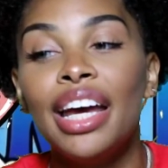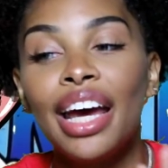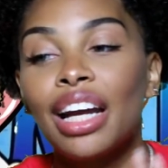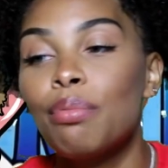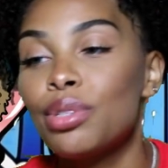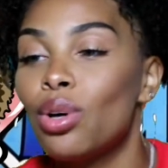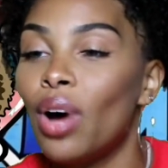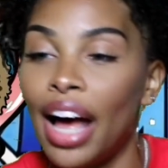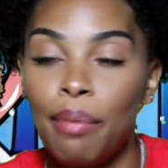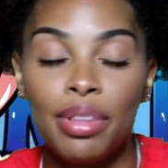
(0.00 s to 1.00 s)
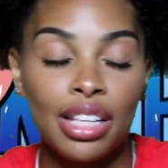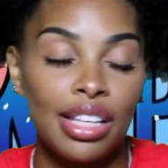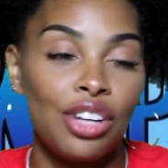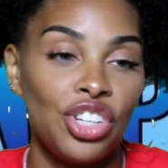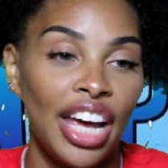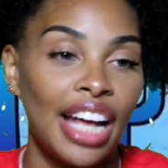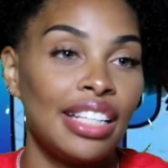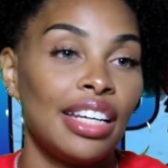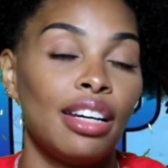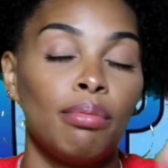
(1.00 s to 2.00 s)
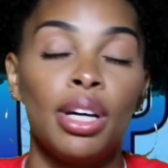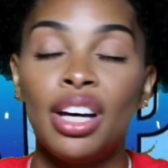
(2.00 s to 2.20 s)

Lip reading: And I'm so happy that Sanji has him.